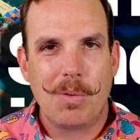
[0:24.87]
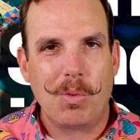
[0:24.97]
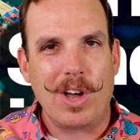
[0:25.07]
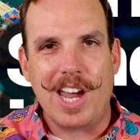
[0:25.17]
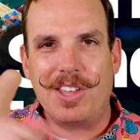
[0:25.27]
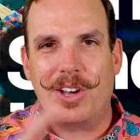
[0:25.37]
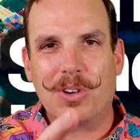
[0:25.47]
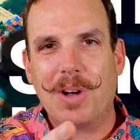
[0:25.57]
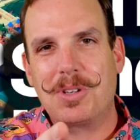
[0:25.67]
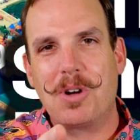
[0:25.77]
Well, hey there,
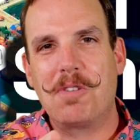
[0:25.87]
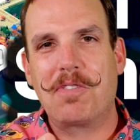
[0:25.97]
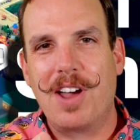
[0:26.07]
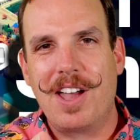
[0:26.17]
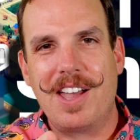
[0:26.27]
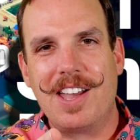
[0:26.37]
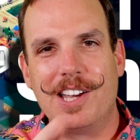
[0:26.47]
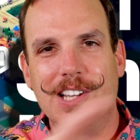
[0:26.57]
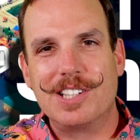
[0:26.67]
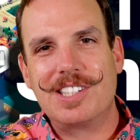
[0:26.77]
crypto
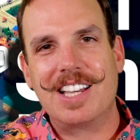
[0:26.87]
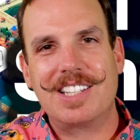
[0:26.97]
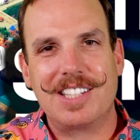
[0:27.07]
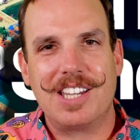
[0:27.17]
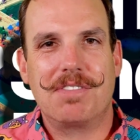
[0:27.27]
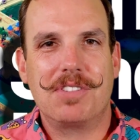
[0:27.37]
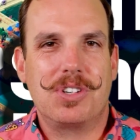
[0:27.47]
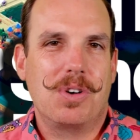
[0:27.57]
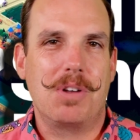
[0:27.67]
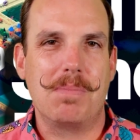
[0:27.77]
friends. Thanks again for
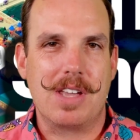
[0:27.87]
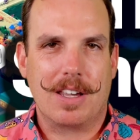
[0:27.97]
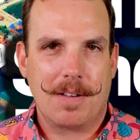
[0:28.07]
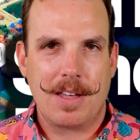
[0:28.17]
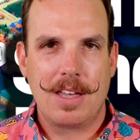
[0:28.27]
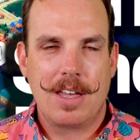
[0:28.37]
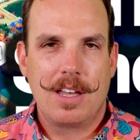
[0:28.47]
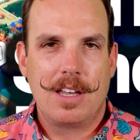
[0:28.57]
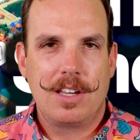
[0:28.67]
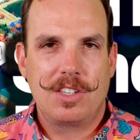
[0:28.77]
joining me.
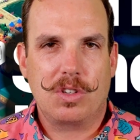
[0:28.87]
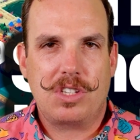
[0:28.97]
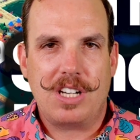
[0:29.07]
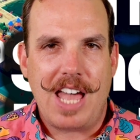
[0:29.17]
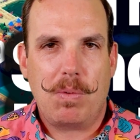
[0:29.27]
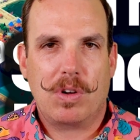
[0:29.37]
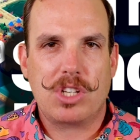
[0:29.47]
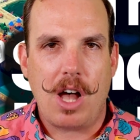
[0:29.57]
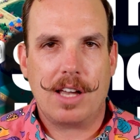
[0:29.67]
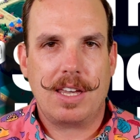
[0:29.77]
So today we're
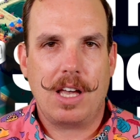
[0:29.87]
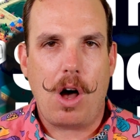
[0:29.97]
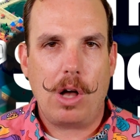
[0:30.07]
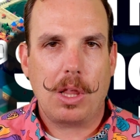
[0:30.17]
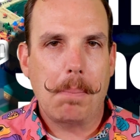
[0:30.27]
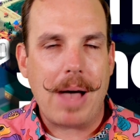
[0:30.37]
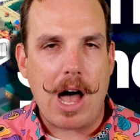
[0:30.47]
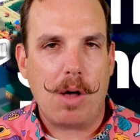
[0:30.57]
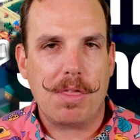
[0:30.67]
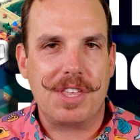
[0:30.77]
talking all
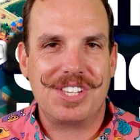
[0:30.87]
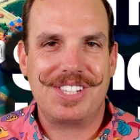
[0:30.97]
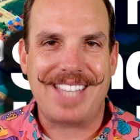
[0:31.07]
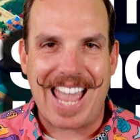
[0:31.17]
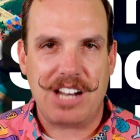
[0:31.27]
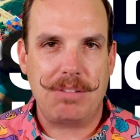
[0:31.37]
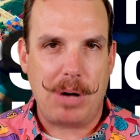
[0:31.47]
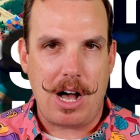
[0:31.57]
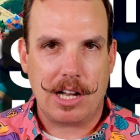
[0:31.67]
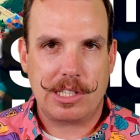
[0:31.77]
about the
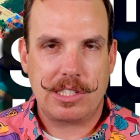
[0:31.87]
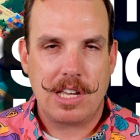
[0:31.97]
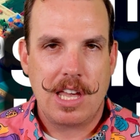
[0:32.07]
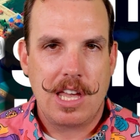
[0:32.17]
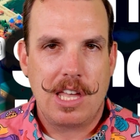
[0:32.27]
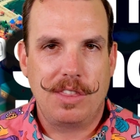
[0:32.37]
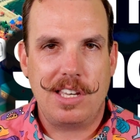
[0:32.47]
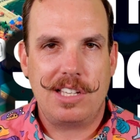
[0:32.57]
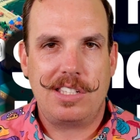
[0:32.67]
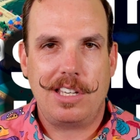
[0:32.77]
sandbox.
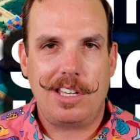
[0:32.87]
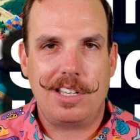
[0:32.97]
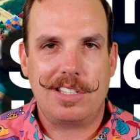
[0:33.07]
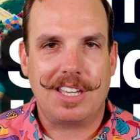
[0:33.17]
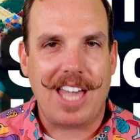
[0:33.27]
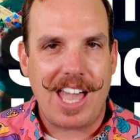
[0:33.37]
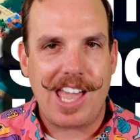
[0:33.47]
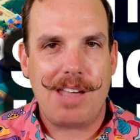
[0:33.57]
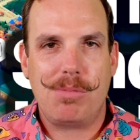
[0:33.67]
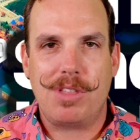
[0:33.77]
This is a
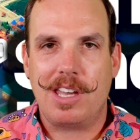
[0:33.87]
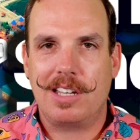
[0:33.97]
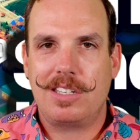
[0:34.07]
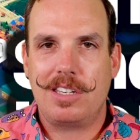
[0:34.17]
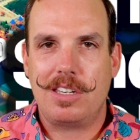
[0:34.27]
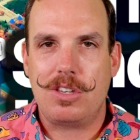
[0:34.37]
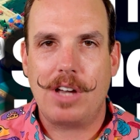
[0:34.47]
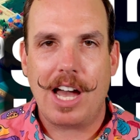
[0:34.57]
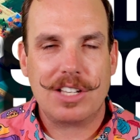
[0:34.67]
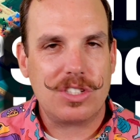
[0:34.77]
game that you
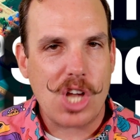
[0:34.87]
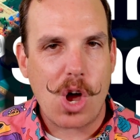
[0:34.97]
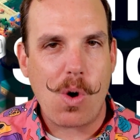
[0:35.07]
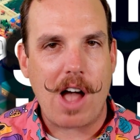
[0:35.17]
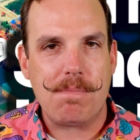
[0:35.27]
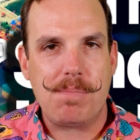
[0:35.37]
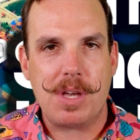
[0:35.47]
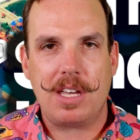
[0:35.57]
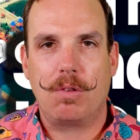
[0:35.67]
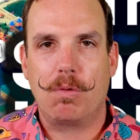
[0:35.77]
guys know I've
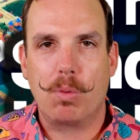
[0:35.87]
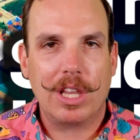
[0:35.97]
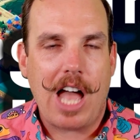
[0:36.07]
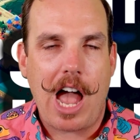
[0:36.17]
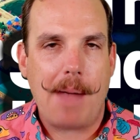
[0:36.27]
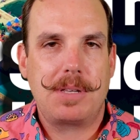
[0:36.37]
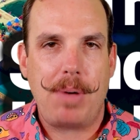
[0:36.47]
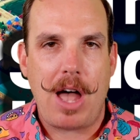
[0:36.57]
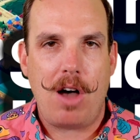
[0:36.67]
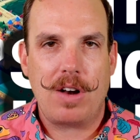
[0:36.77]
been really hyped
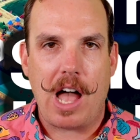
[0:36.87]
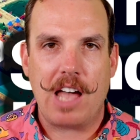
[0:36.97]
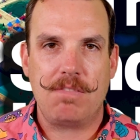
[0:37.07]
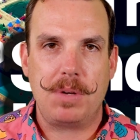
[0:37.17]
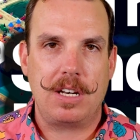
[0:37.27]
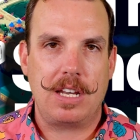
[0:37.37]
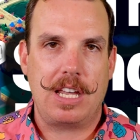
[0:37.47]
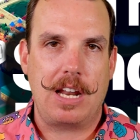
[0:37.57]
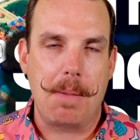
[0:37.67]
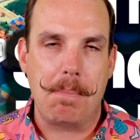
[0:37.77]
about. I've been
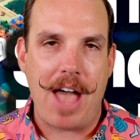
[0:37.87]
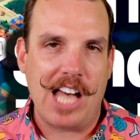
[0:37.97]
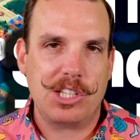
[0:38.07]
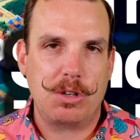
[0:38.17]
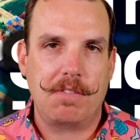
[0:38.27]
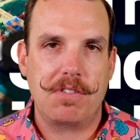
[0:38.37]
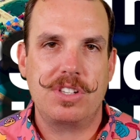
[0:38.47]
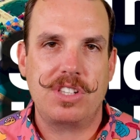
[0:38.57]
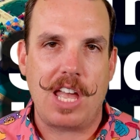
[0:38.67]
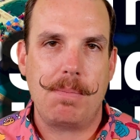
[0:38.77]
an ambassador for the
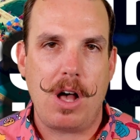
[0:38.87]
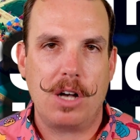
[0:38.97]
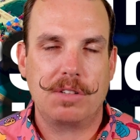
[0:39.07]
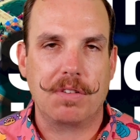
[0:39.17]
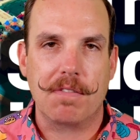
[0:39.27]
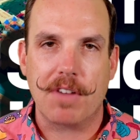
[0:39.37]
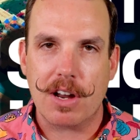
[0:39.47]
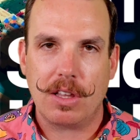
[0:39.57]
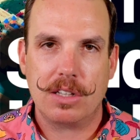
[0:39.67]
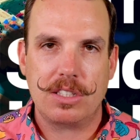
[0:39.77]
sandbox for a very
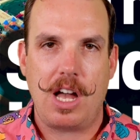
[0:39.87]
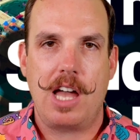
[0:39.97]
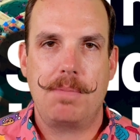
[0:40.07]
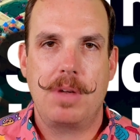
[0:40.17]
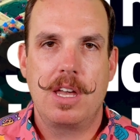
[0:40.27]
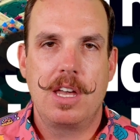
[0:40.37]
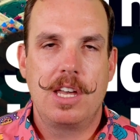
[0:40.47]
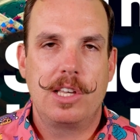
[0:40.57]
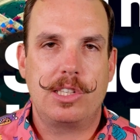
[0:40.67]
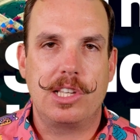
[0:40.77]
long time
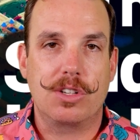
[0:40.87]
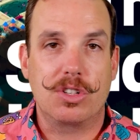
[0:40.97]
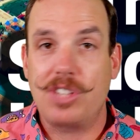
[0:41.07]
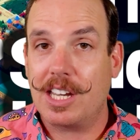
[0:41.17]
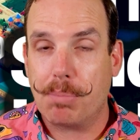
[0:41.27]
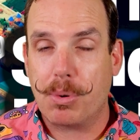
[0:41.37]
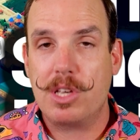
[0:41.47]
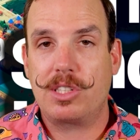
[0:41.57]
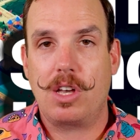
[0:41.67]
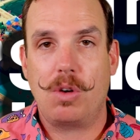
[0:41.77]
since their second
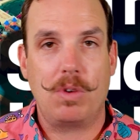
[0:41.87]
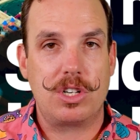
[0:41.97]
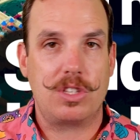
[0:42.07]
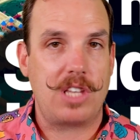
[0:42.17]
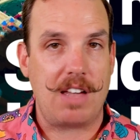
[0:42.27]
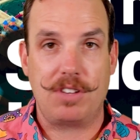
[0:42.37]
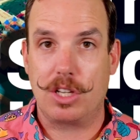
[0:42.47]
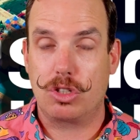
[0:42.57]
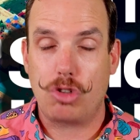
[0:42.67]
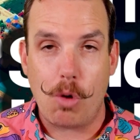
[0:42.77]
pre-sale, which they have
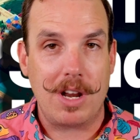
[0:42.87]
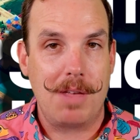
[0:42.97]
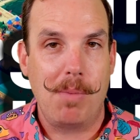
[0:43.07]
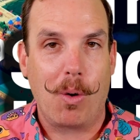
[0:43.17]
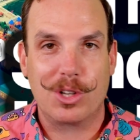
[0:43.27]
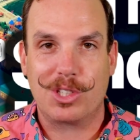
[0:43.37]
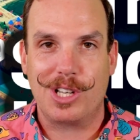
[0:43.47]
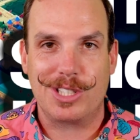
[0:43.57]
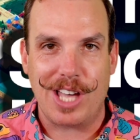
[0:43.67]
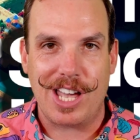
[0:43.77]
done so many more
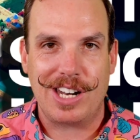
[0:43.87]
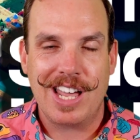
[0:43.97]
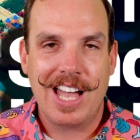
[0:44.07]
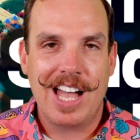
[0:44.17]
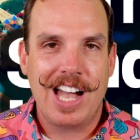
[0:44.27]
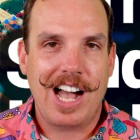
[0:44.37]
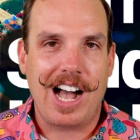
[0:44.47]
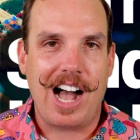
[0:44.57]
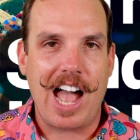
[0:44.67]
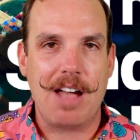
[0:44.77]
since then. Uh,
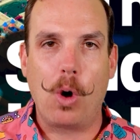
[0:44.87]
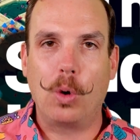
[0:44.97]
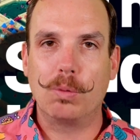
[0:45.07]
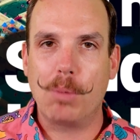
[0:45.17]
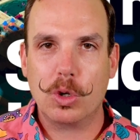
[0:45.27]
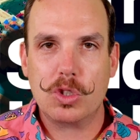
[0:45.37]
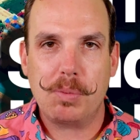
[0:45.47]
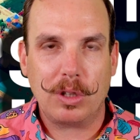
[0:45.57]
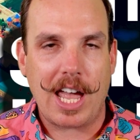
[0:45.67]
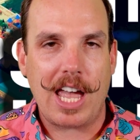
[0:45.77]
I own
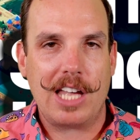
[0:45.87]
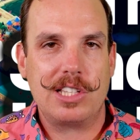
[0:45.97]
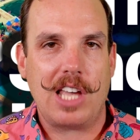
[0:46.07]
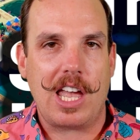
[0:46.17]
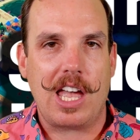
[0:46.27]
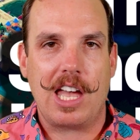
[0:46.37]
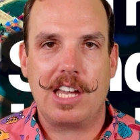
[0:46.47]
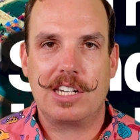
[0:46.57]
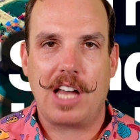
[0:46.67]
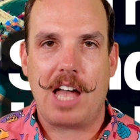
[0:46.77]
multiple lands
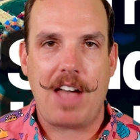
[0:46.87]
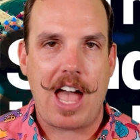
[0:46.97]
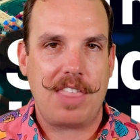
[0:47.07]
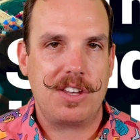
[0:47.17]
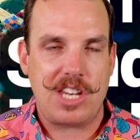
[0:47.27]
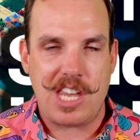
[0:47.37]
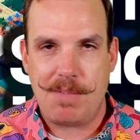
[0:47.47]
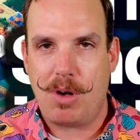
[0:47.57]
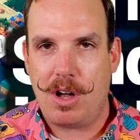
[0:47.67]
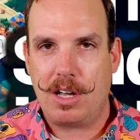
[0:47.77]
and I've had the
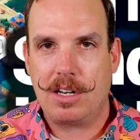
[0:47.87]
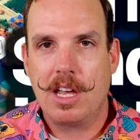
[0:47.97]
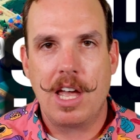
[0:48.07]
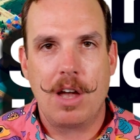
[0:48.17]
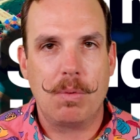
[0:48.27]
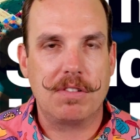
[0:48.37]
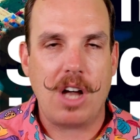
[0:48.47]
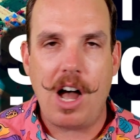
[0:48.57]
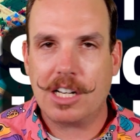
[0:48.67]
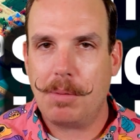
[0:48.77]
team on. We've
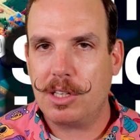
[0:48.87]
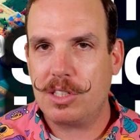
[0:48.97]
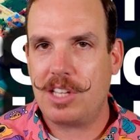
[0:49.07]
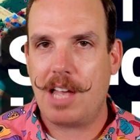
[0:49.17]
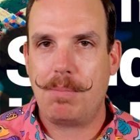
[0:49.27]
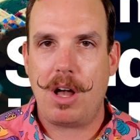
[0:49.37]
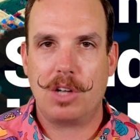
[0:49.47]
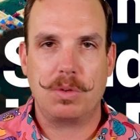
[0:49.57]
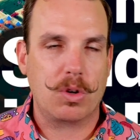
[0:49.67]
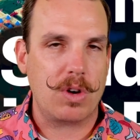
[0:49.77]
talked about the
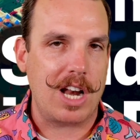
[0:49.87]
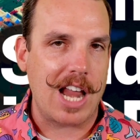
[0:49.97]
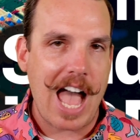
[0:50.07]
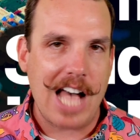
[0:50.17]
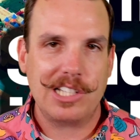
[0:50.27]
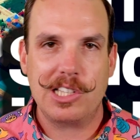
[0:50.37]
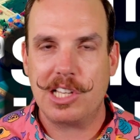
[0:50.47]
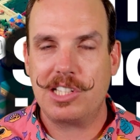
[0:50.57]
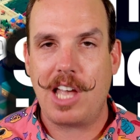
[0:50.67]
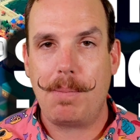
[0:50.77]
sandbox. We're creating assets in
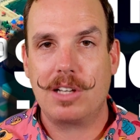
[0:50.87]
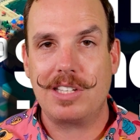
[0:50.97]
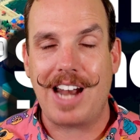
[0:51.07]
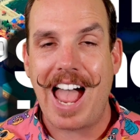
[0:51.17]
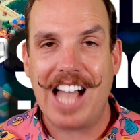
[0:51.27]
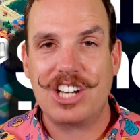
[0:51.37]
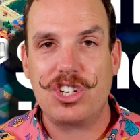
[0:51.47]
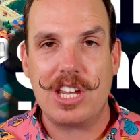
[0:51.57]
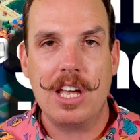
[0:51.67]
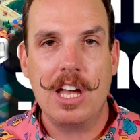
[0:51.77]
the sandbox. And I
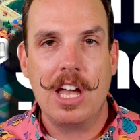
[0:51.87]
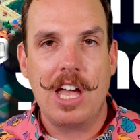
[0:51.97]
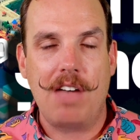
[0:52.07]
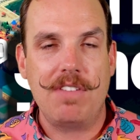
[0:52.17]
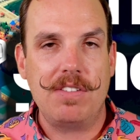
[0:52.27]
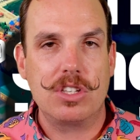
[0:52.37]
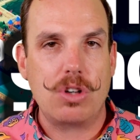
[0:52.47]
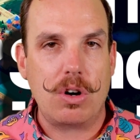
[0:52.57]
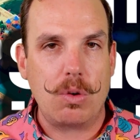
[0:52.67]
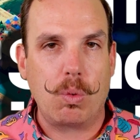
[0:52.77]
actually have even
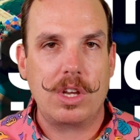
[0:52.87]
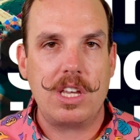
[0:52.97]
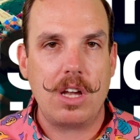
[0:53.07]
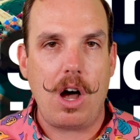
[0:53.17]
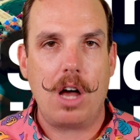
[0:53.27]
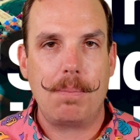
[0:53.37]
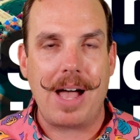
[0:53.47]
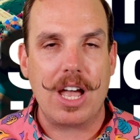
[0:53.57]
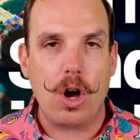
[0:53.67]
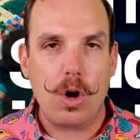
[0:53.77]
started working on
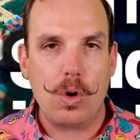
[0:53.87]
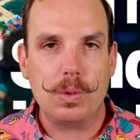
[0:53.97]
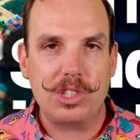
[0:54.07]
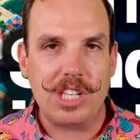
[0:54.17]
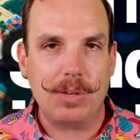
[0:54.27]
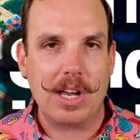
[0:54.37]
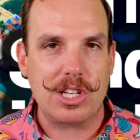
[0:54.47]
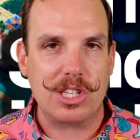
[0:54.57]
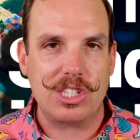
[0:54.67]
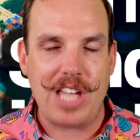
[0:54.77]
my own Secret
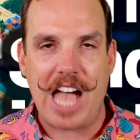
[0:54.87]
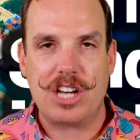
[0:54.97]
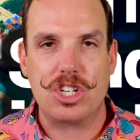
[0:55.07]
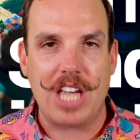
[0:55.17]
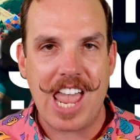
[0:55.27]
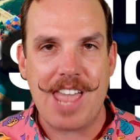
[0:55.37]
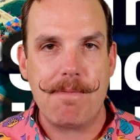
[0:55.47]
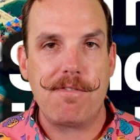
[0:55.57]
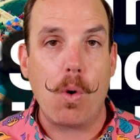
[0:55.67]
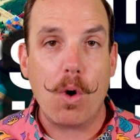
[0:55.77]
Agent Stache game
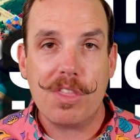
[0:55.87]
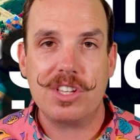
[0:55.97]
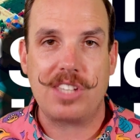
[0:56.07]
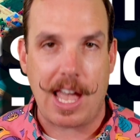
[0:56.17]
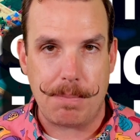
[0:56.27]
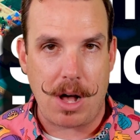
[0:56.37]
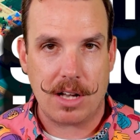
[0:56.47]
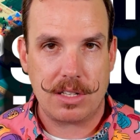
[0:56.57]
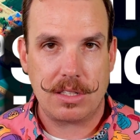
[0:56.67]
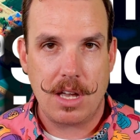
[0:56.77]
for the sandbox.